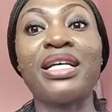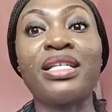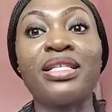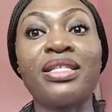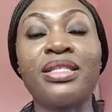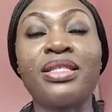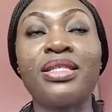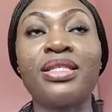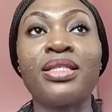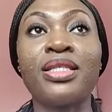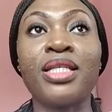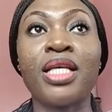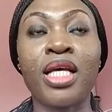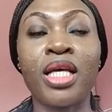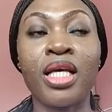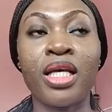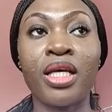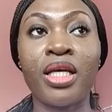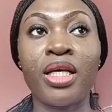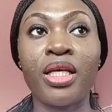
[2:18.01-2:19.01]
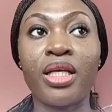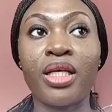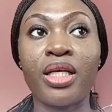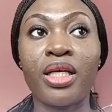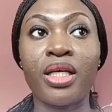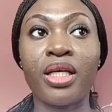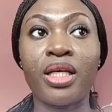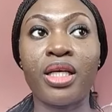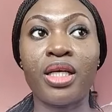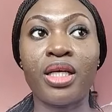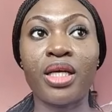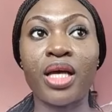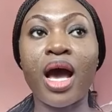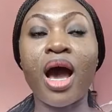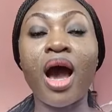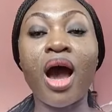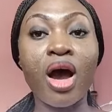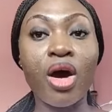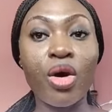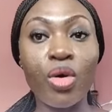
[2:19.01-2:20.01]
has
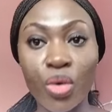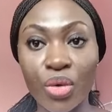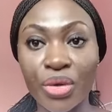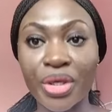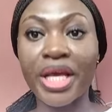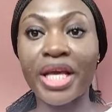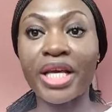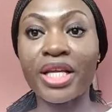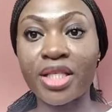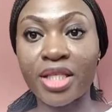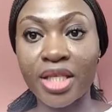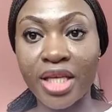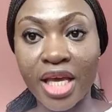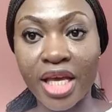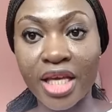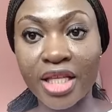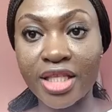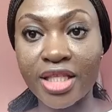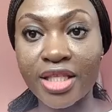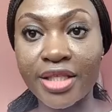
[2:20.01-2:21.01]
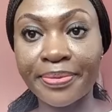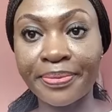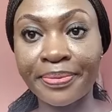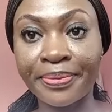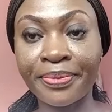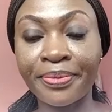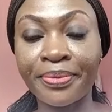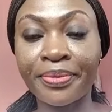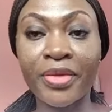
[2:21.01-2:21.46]
our own etiquette.